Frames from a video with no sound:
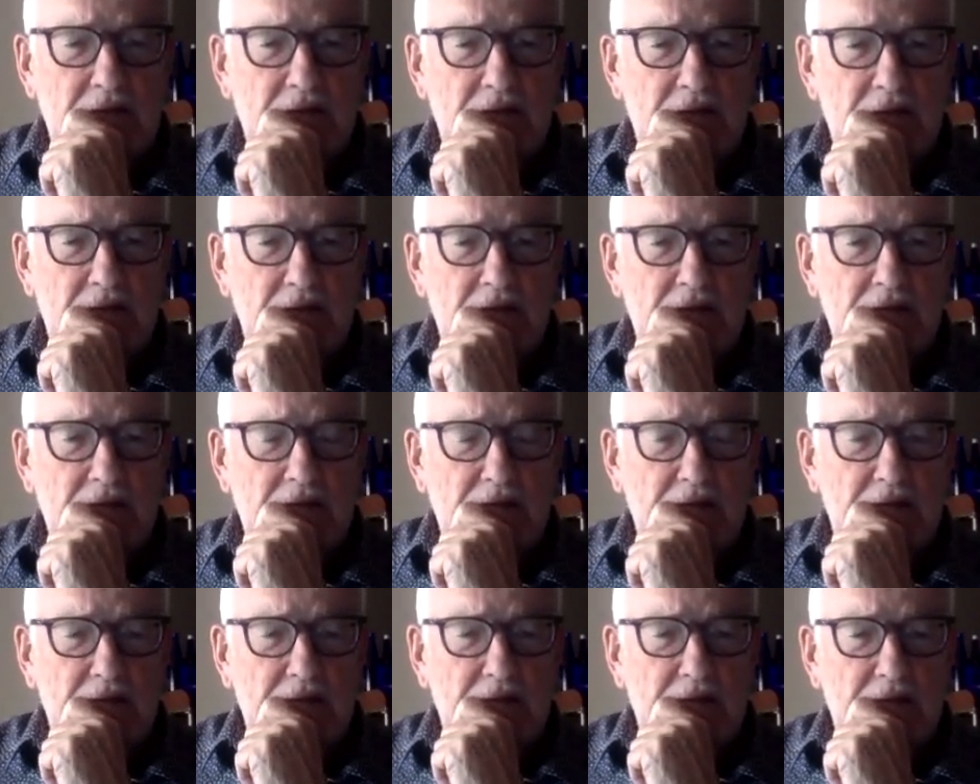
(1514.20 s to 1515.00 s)

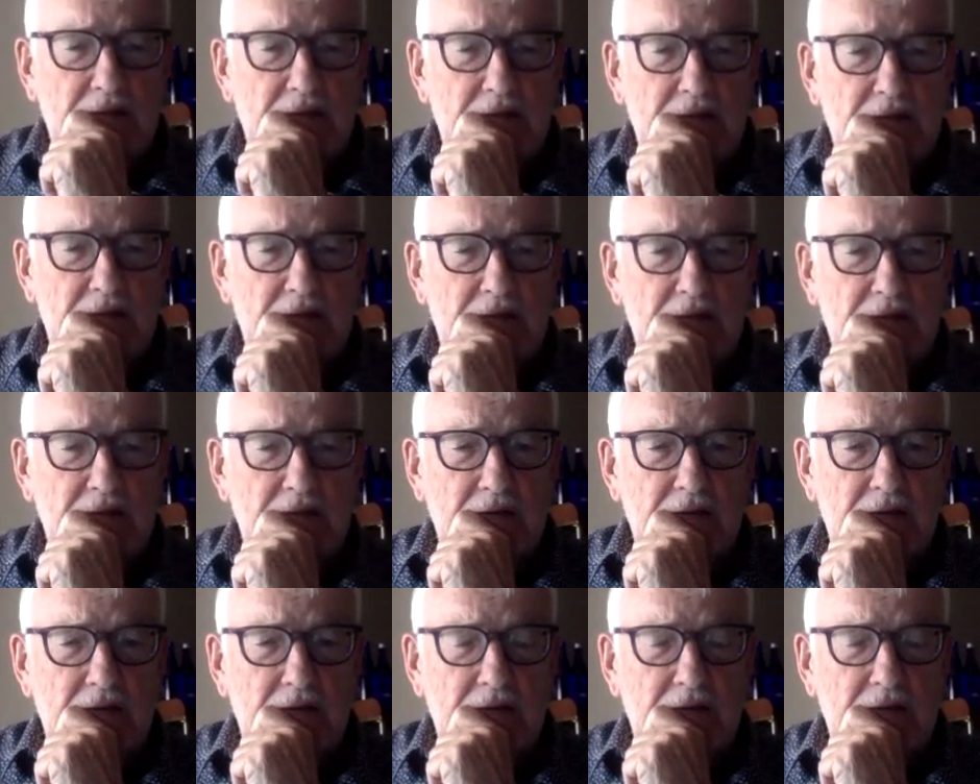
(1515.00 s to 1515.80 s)

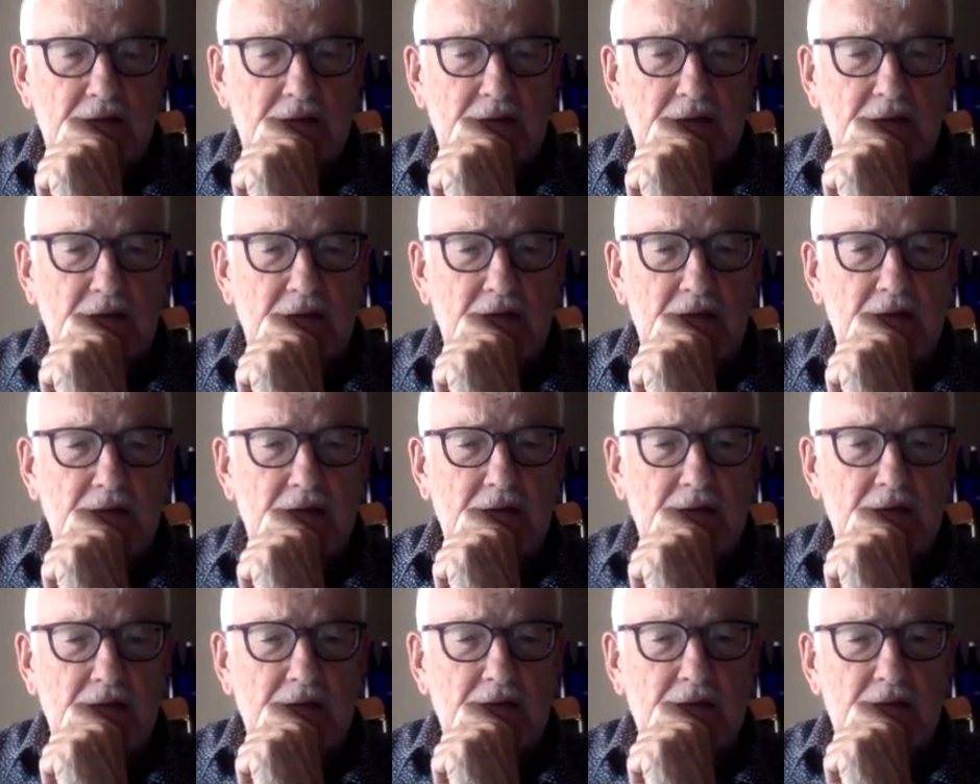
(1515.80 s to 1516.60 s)

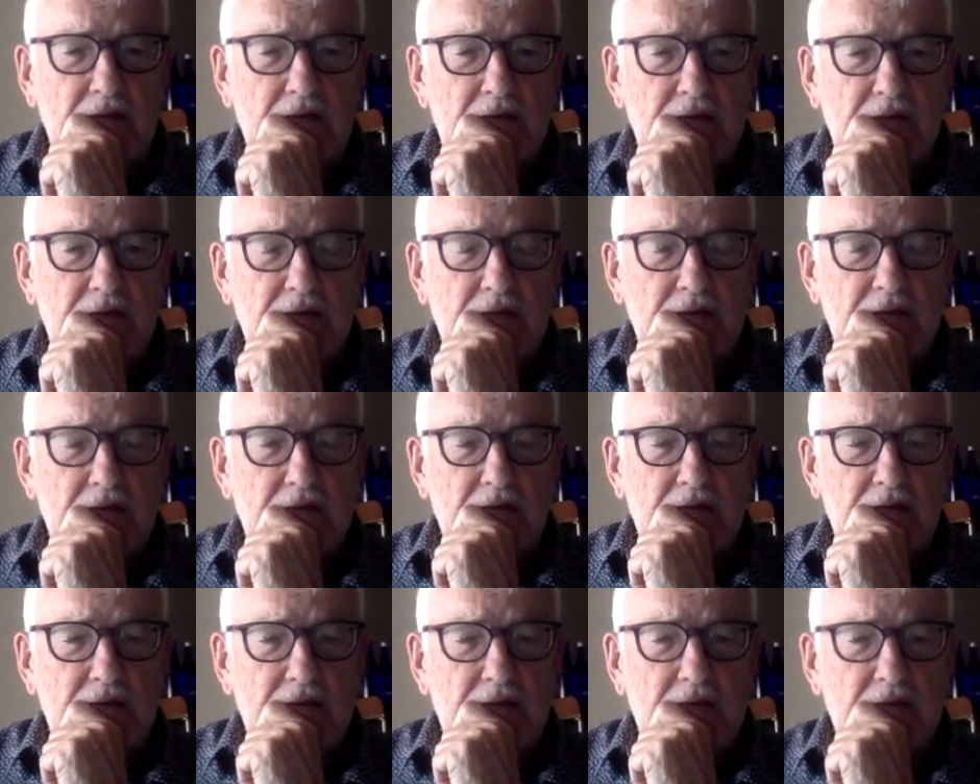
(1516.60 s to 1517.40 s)

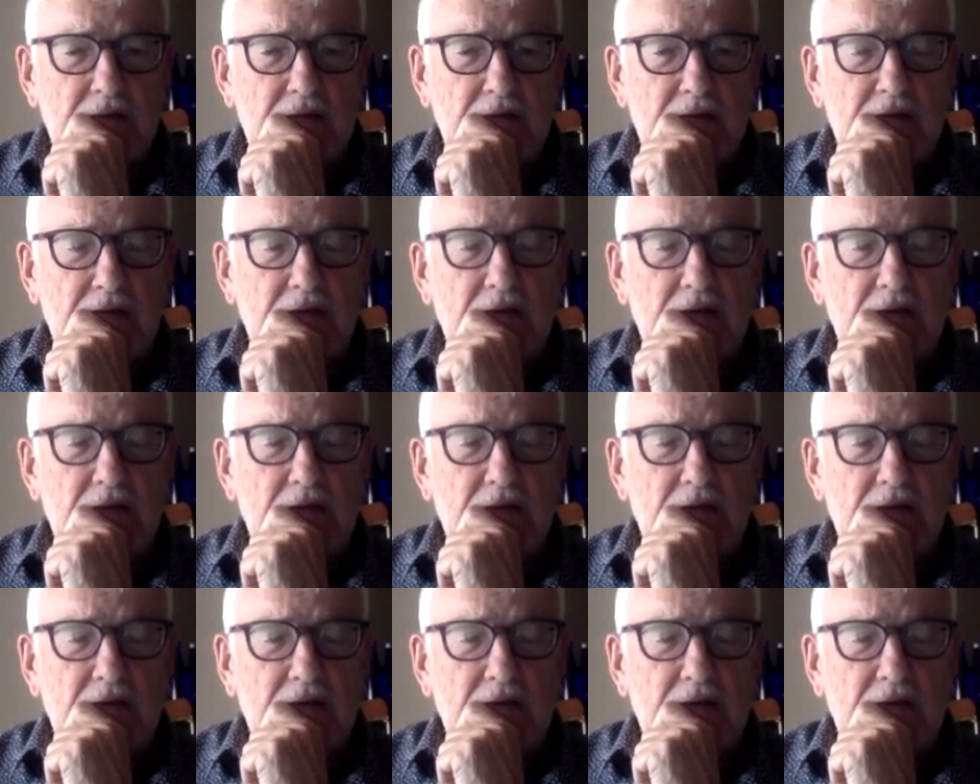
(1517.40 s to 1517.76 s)
The person shown says nothing.